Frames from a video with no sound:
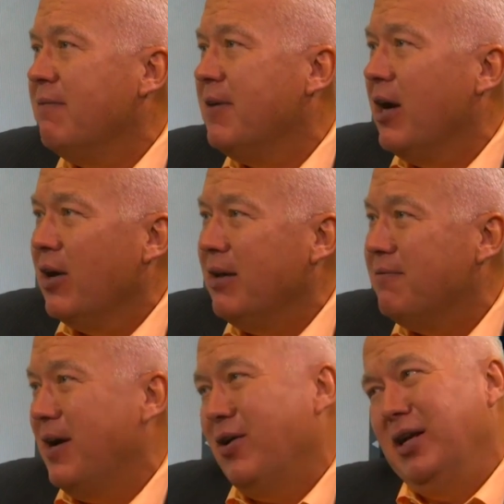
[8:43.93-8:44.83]
very,
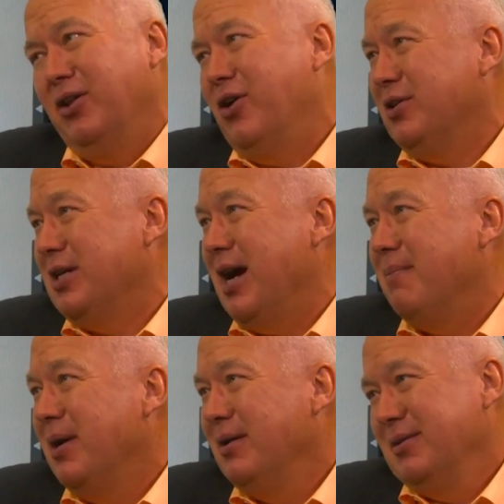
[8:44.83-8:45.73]
very long
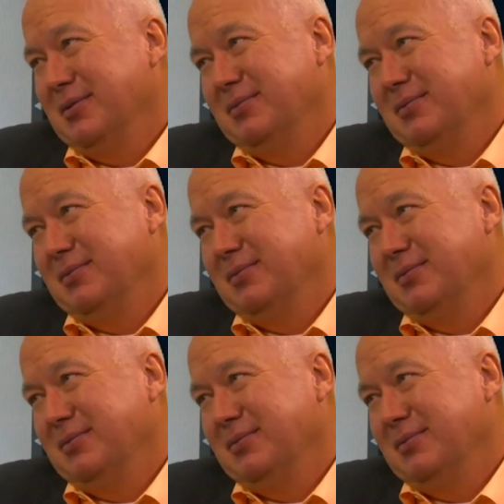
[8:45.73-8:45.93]
time. Now,